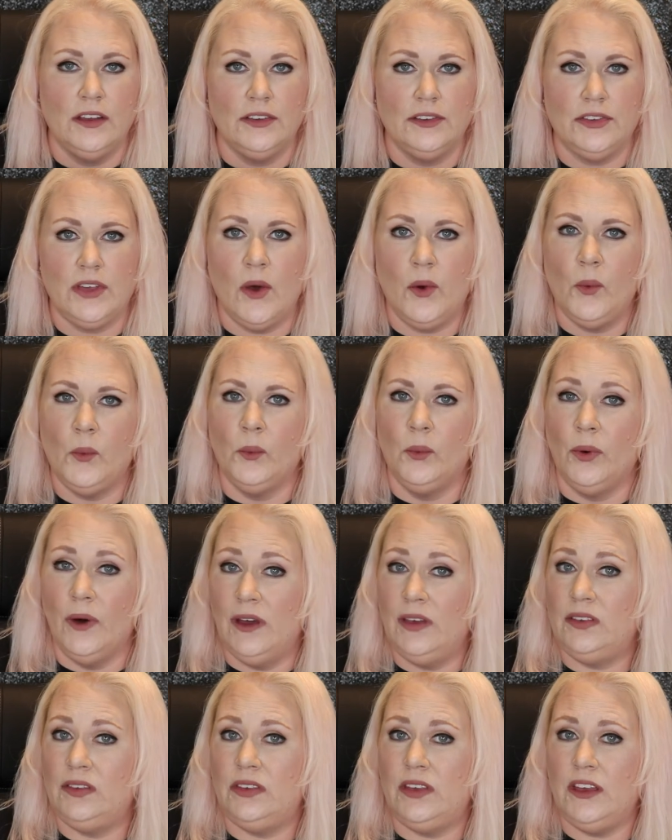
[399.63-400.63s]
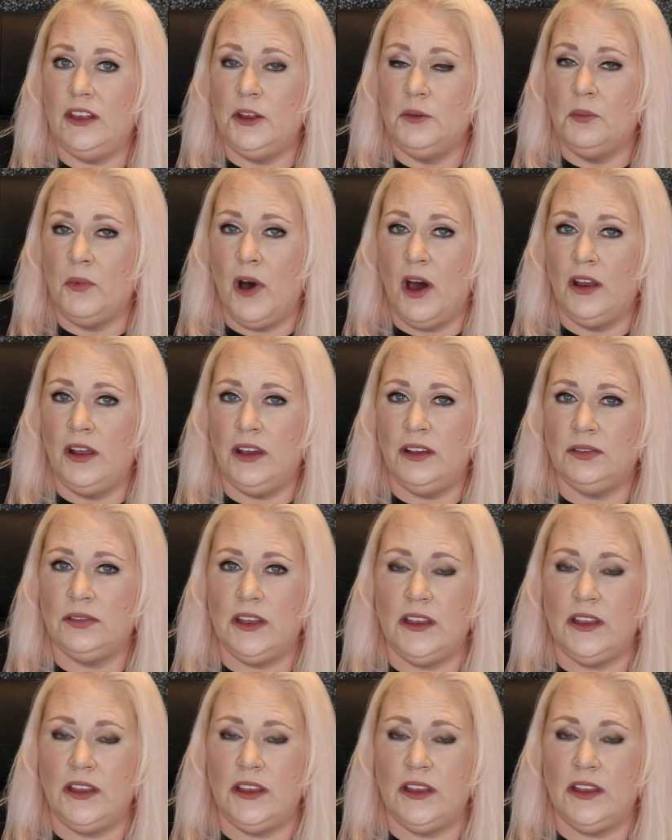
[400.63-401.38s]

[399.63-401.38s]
So was he demonic?